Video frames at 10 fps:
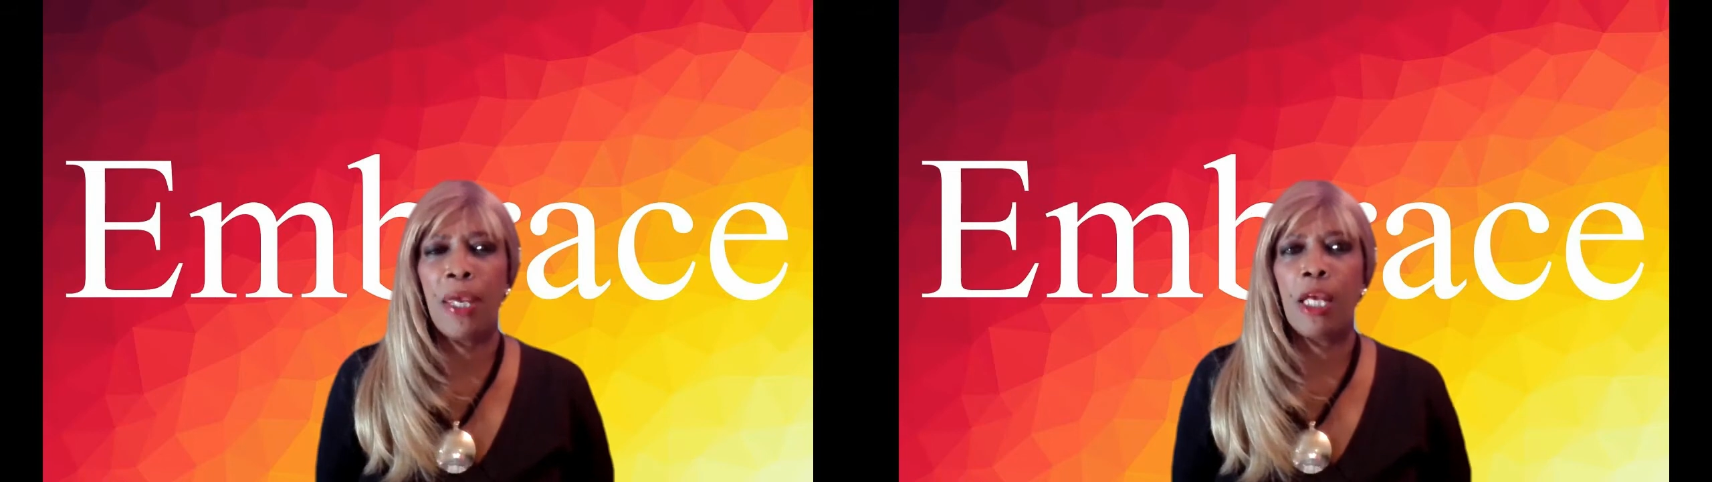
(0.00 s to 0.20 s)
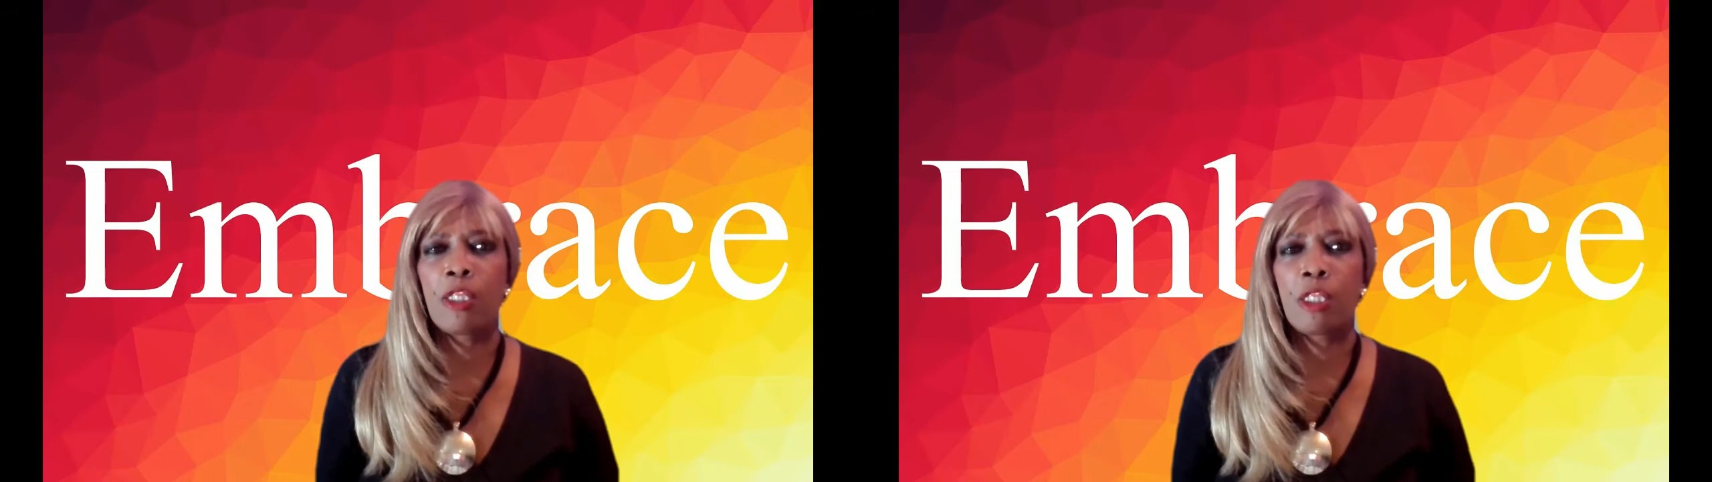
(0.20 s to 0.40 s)

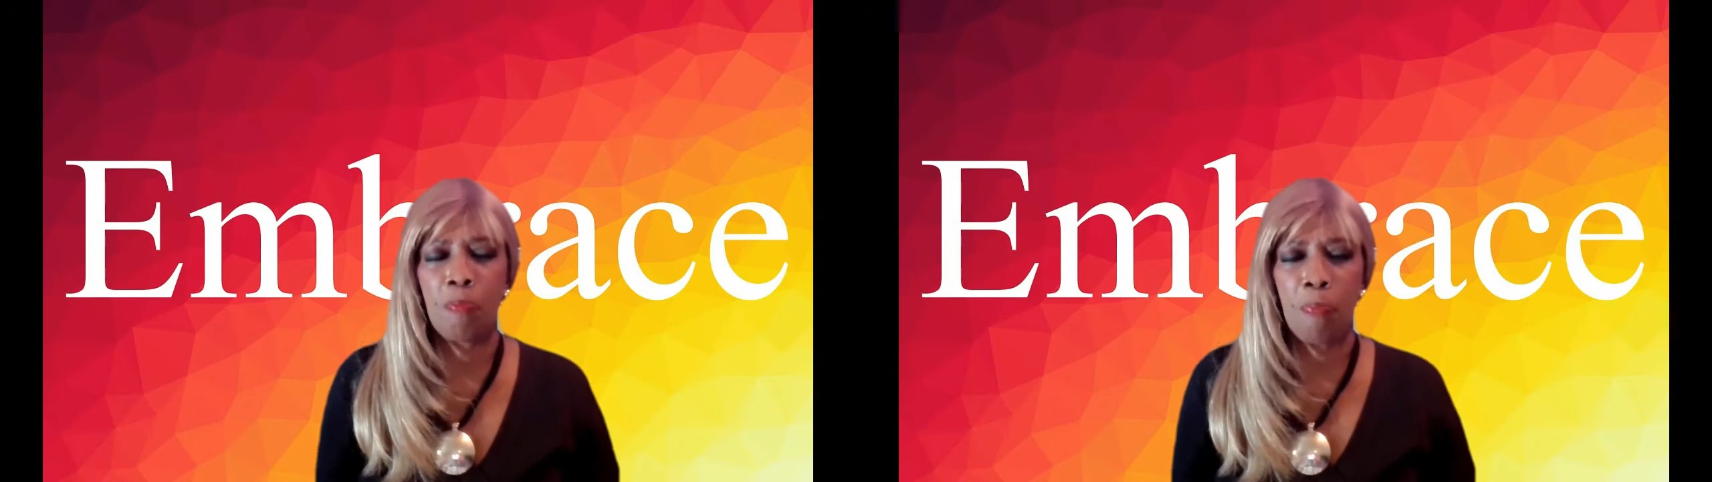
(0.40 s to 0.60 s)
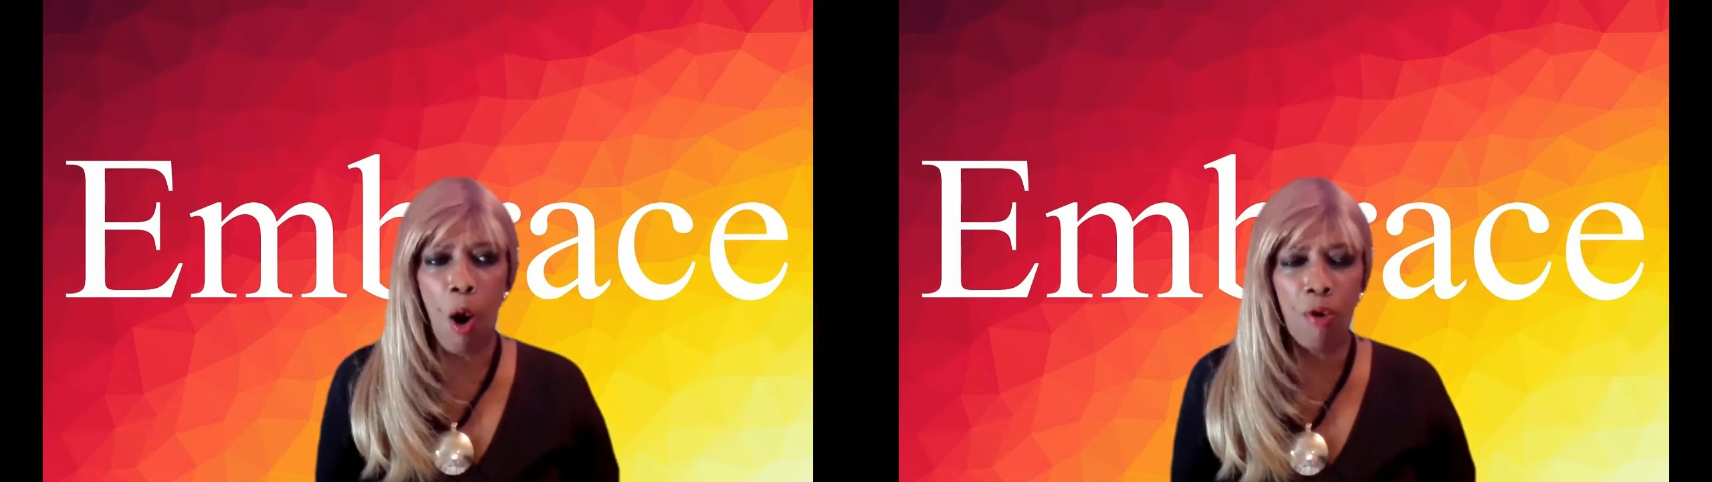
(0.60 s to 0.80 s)
being
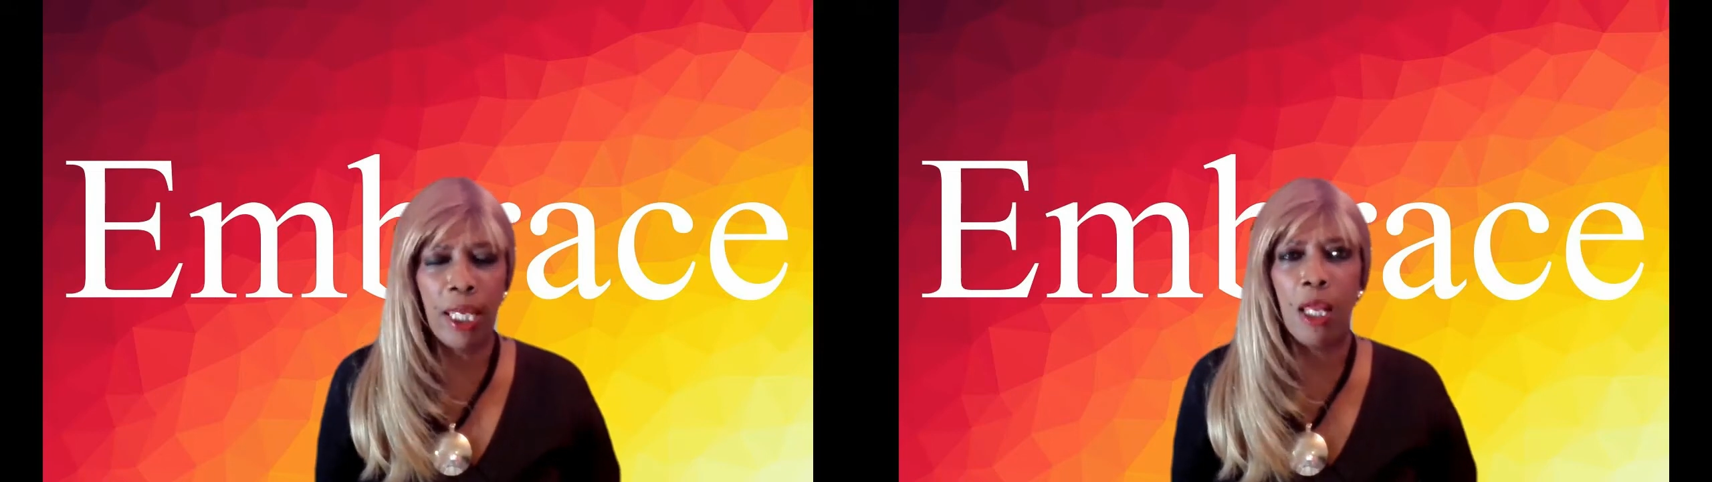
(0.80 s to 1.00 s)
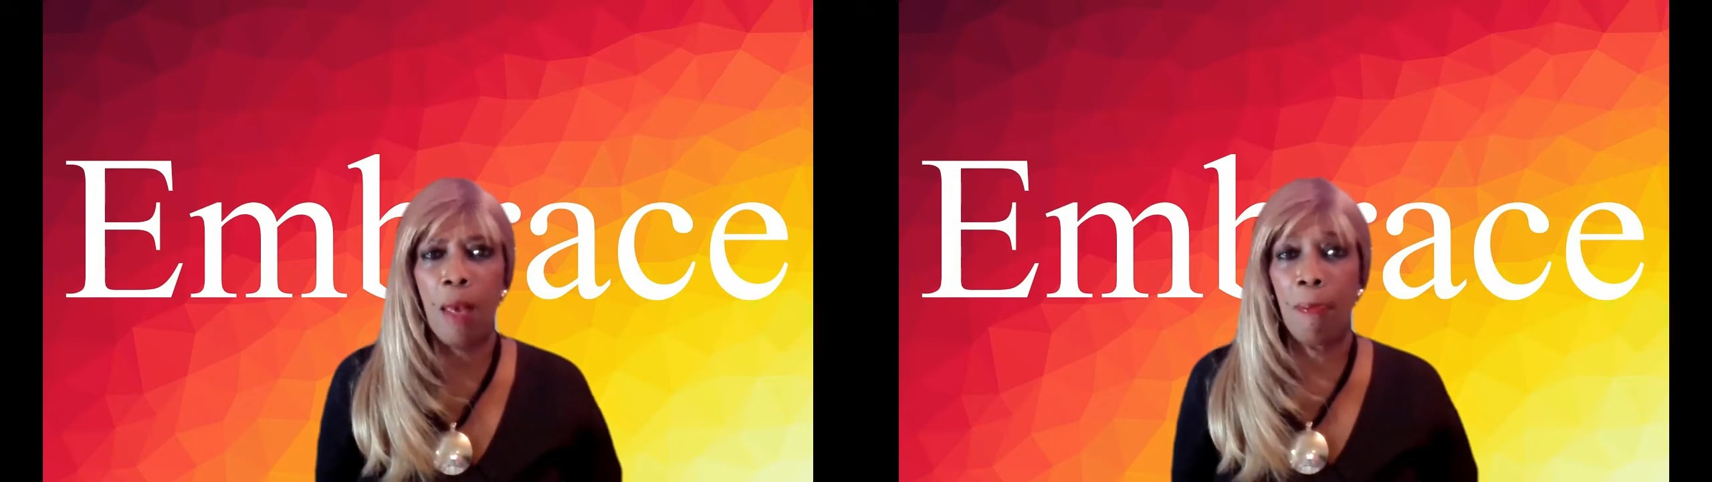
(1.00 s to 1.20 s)

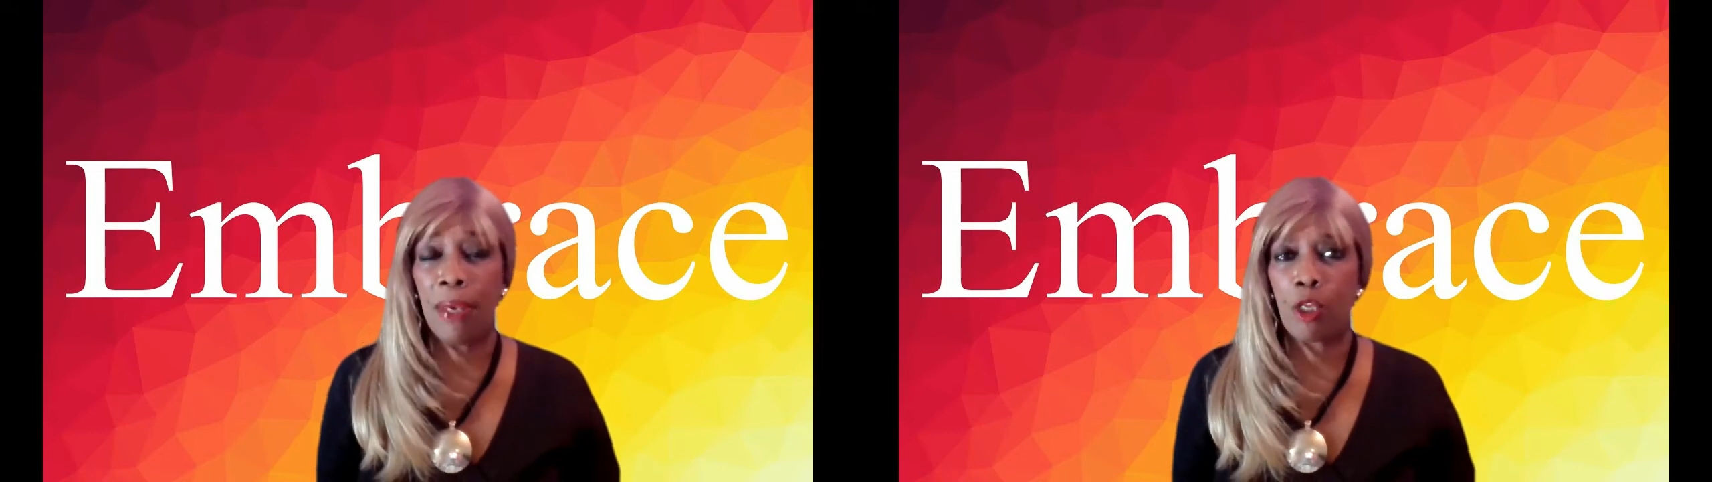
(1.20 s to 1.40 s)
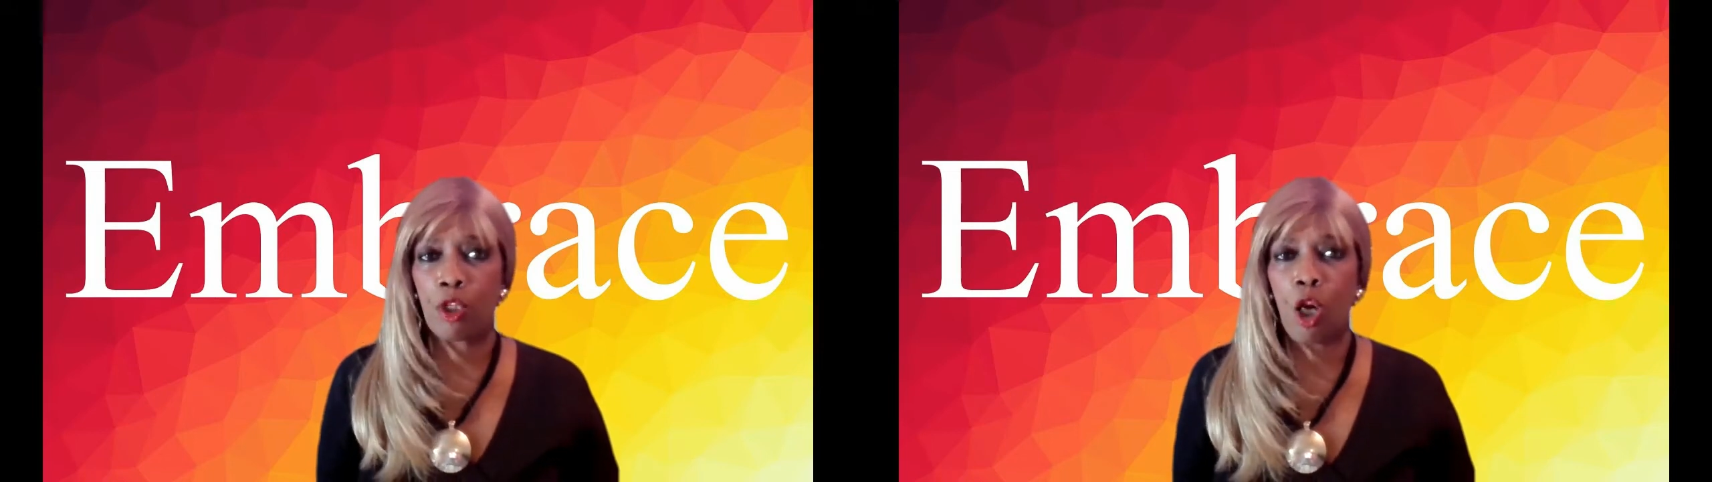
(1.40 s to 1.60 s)
spoken and
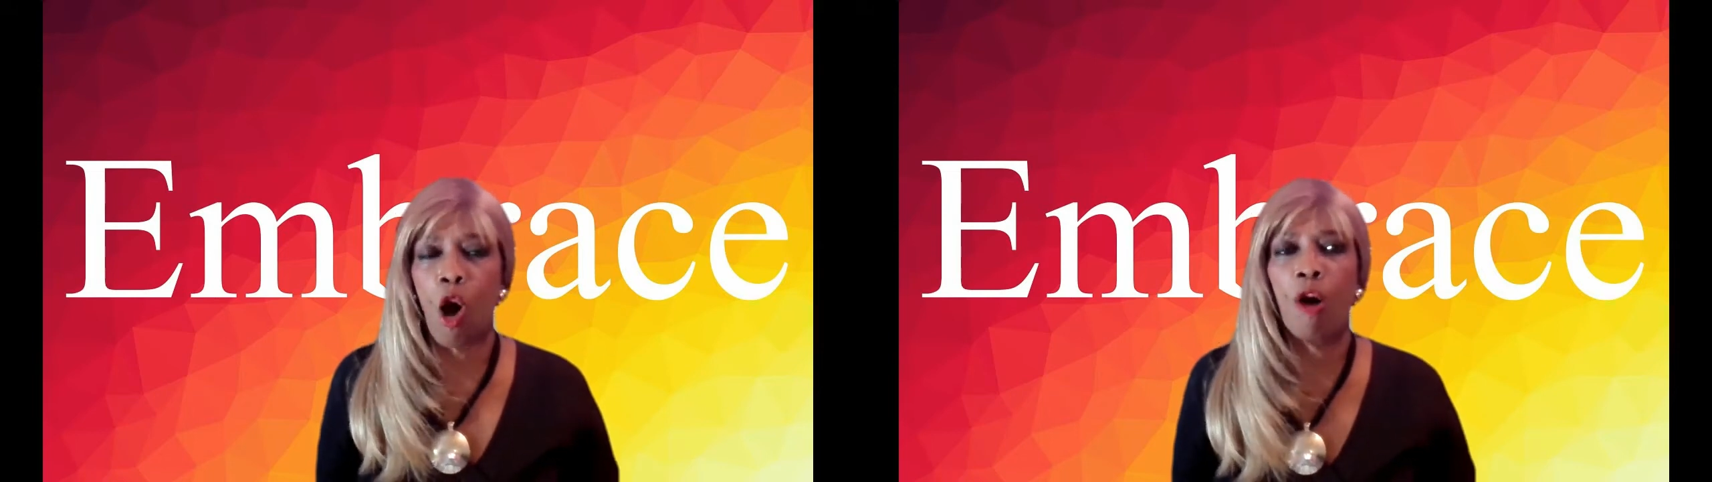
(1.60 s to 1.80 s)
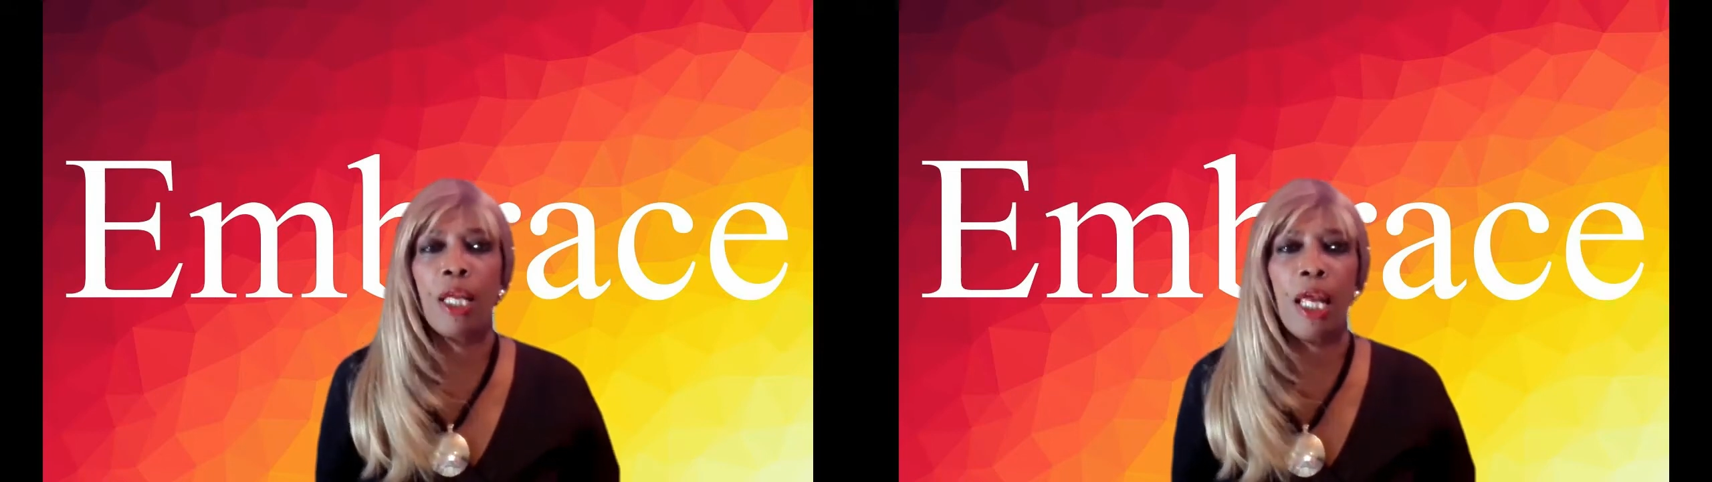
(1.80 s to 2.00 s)
being
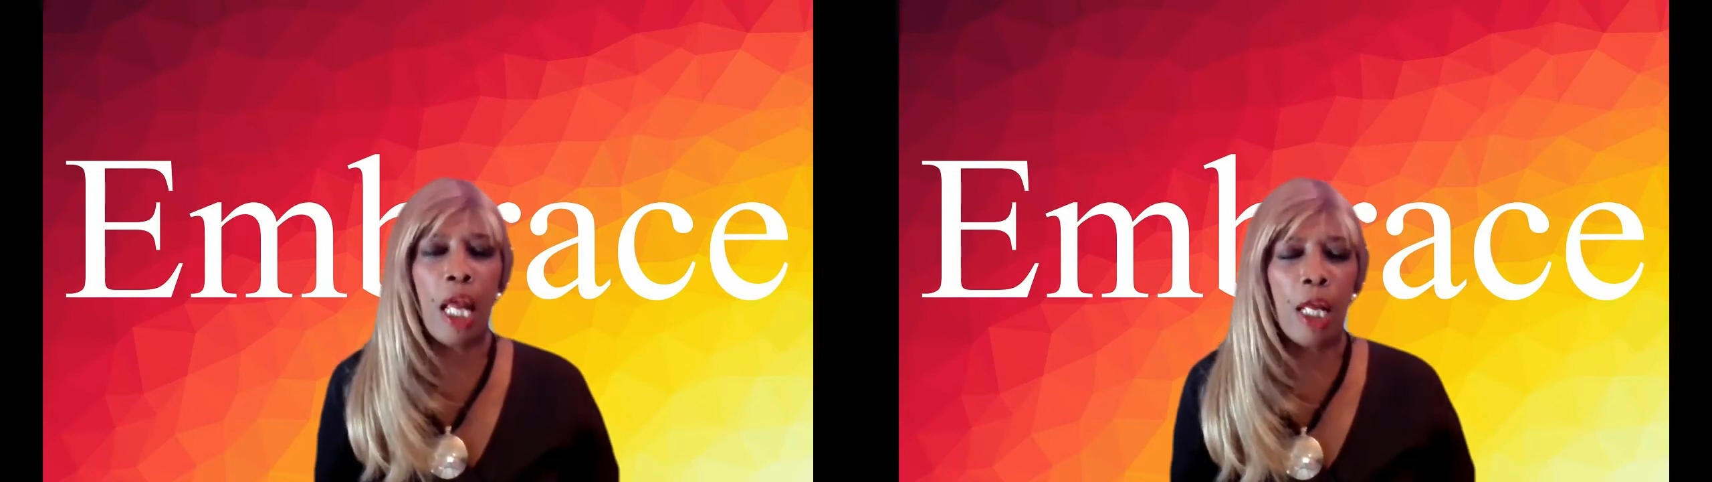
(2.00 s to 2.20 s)
taught